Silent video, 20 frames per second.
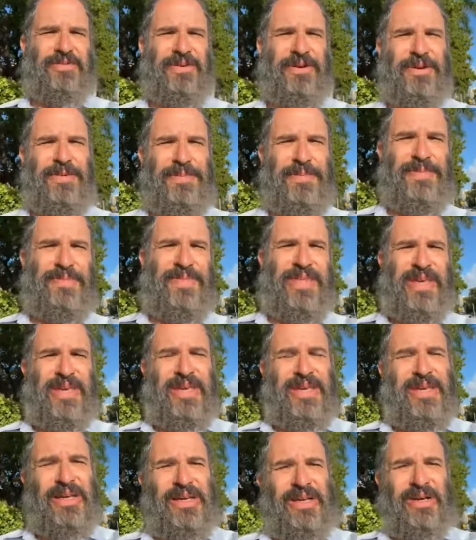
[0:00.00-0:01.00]
love.
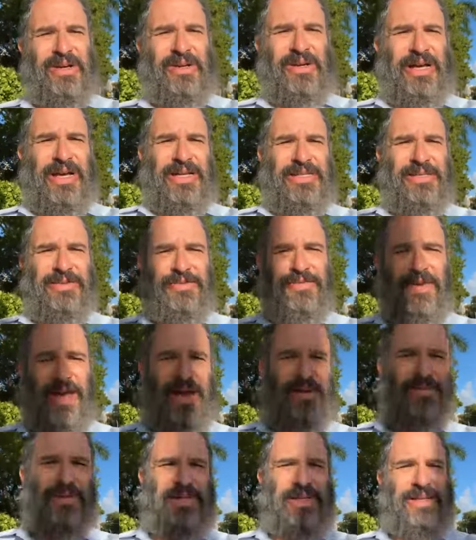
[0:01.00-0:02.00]
As the
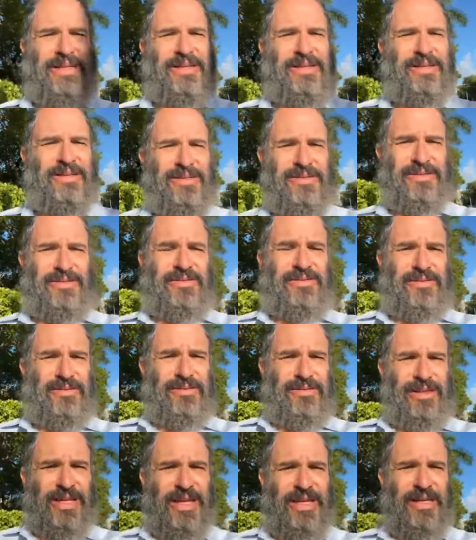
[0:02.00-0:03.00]
family
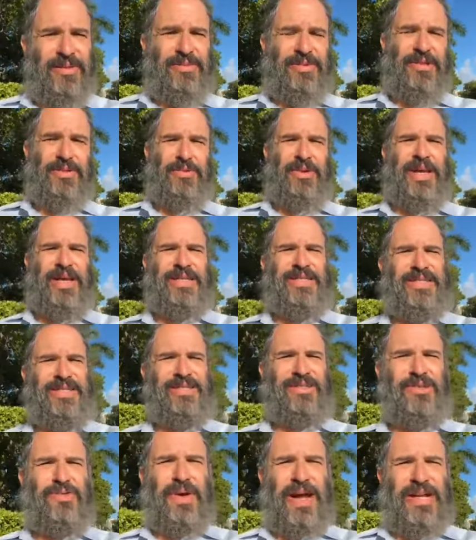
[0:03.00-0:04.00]
laid him to
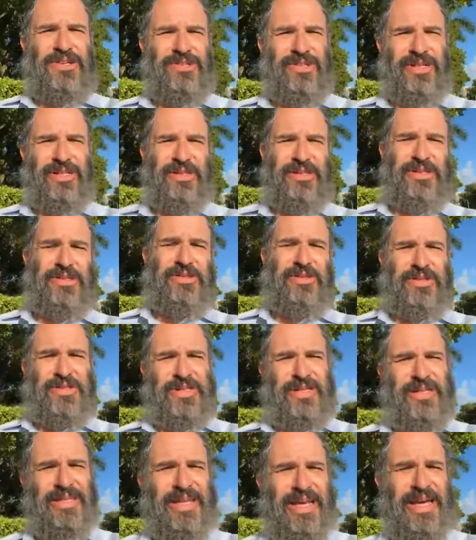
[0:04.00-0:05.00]
rest, tragically, you
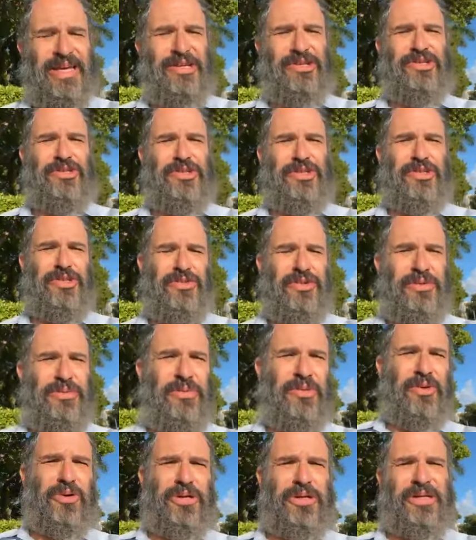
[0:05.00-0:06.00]
see the 8 children
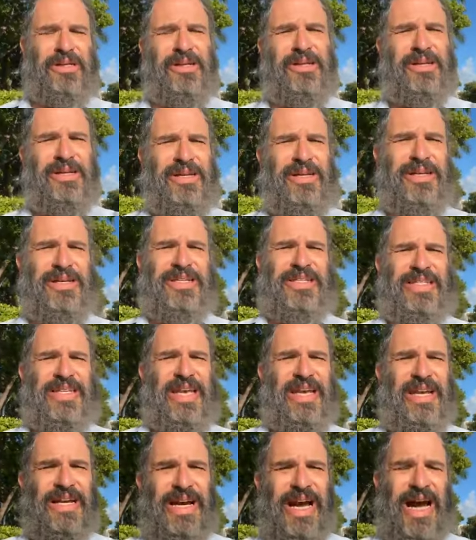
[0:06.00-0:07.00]
mourning,
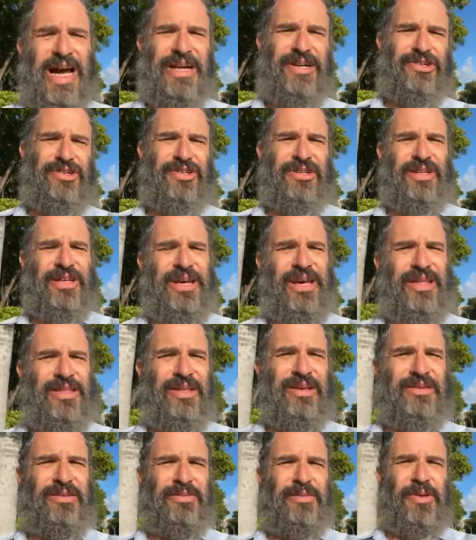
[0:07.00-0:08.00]
saying Kaddish
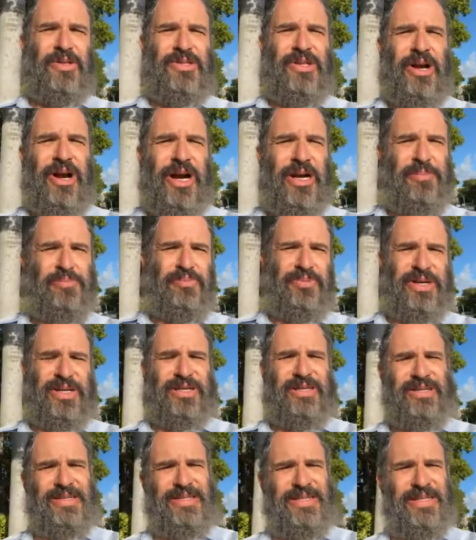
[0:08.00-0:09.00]
together, most
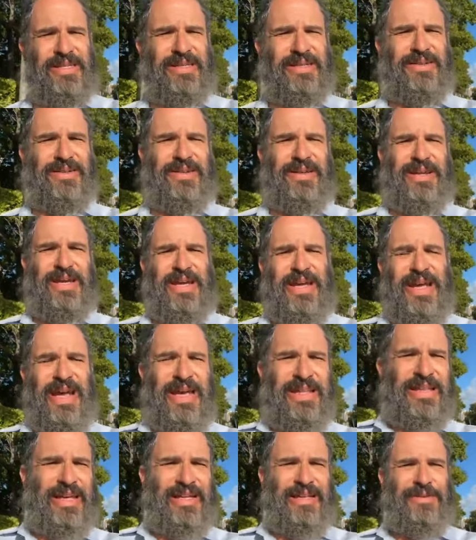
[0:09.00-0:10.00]
heartbreaking scene.
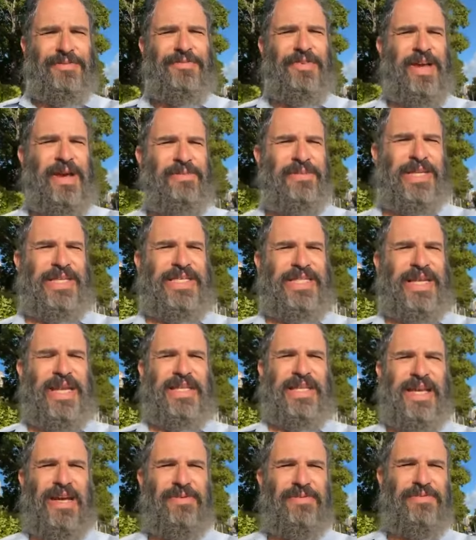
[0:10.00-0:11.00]
And then the family
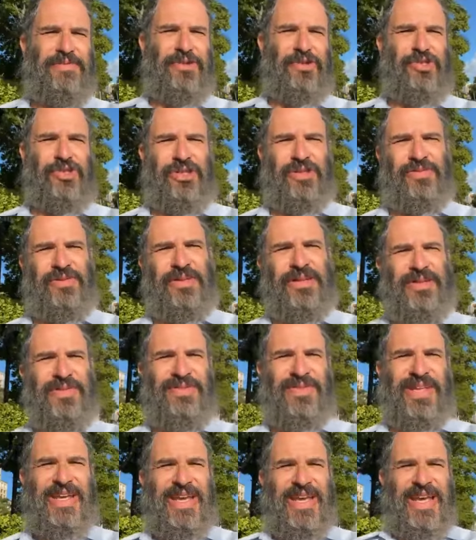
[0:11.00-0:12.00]
sat down for Shiva.
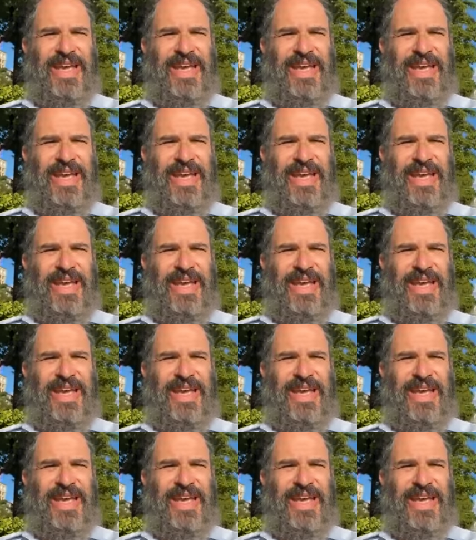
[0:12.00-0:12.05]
